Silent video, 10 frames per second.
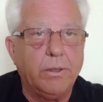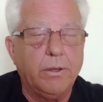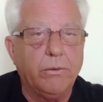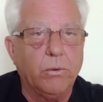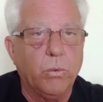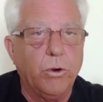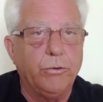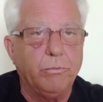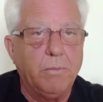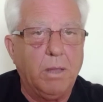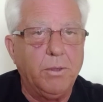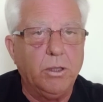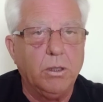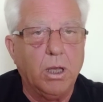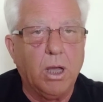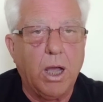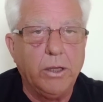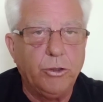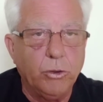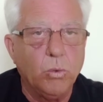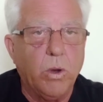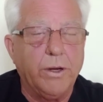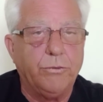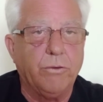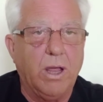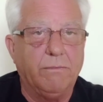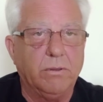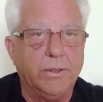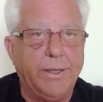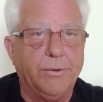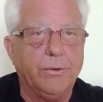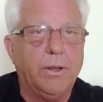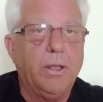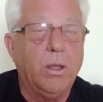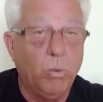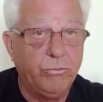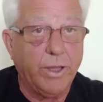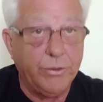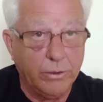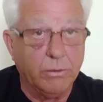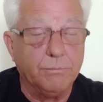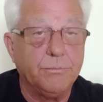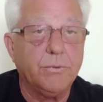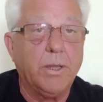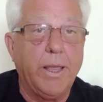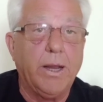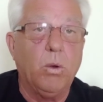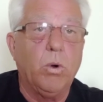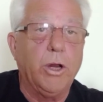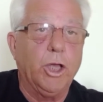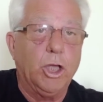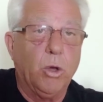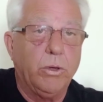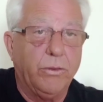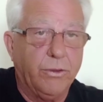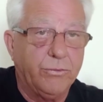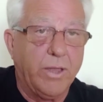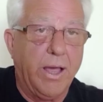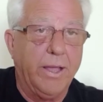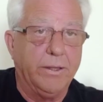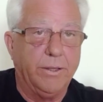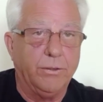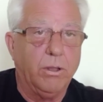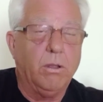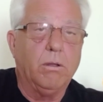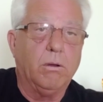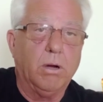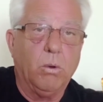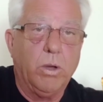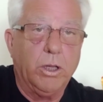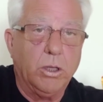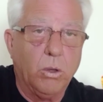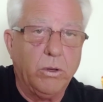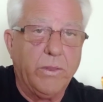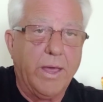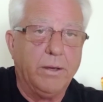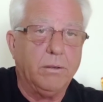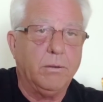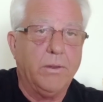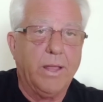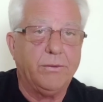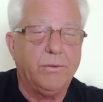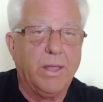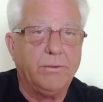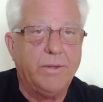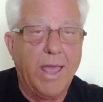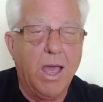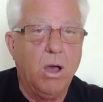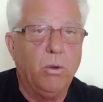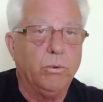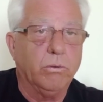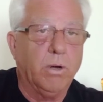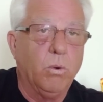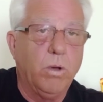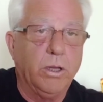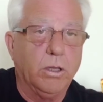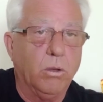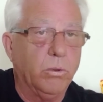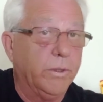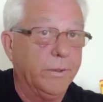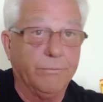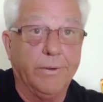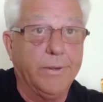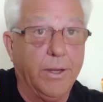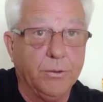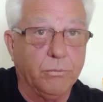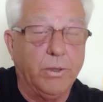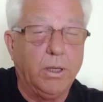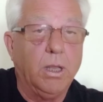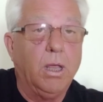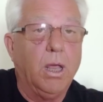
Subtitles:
In other words, maybe I do want to travel later, which I do, and I want to go to this island, or I want to go to that town, or I want to go to a different country.